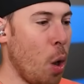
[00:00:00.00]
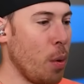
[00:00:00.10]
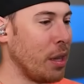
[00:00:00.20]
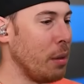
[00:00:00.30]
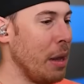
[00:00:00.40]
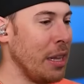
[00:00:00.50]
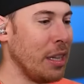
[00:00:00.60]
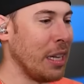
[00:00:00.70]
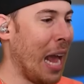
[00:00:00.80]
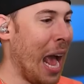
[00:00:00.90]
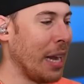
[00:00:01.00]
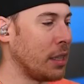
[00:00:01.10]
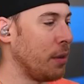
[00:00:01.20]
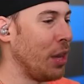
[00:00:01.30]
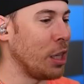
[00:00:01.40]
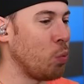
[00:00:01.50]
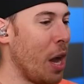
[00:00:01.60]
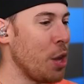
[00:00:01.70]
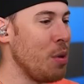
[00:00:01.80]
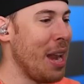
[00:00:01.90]
go into the into the gas. This is
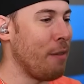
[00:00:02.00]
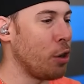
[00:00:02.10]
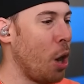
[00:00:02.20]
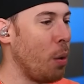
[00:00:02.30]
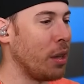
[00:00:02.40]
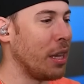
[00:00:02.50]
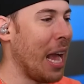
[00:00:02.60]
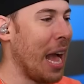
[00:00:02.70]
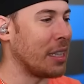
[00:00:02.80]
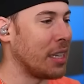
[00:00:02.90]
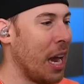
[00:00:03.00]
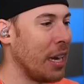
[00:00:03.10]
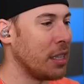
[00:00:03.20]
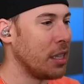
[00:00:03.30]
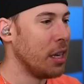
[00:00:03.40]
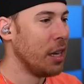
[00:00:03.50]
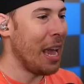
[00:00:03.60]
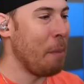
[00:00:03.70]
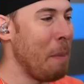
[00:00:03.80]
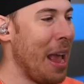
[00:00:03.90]
why you never go into the gas, guys.
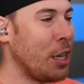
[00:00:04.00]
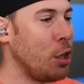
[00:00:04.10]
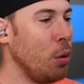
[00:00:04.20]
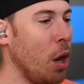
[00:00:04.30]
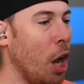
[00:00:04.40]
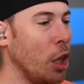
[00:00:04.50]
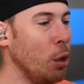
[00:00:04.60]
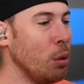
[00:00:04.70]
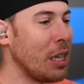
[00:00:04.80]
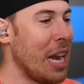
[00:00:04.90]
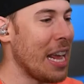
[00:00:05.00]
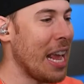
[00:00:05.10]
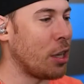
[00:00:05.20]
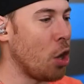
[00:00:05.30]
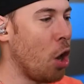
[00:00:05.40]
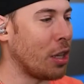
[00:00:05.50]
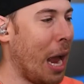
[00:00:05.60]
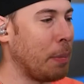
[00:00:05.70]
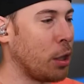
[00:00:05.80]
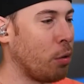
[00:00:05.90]
It makes you hallucinate. It's all
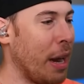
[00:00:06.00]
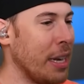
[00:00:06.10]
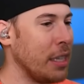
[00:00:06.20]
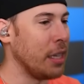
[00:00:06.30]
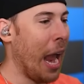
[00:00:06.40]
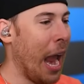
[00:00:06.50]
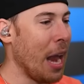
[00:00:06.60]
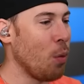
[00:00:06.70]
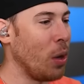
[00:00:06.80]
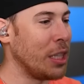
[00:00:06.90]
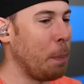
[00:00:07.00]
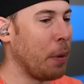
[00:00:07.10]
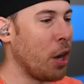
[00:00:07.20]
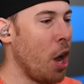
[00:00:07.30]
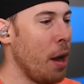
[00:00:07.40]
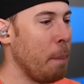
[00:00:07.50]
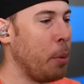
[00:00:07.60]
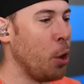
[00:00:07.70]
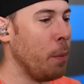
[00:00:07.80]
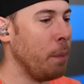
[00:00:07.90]
types of crazy. And once he put it on,
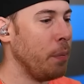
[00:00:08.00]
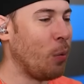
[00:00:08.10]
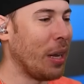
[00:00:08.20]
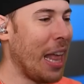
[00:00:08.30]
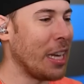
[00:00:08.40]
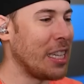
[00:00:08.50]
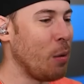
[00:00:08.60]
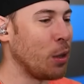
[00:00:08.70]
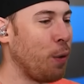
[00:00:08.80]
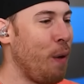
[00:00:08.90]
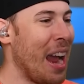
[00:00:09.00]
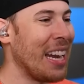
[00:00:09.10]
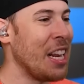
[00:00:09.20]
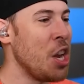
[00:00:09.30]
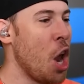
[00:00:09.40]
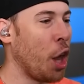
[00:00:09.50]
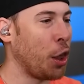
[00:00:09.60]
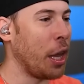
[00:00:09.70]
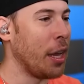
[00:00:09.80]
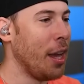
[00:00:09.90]
boom, he realized he was fighting
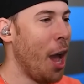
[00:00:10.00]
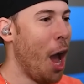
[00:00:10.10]
nothing.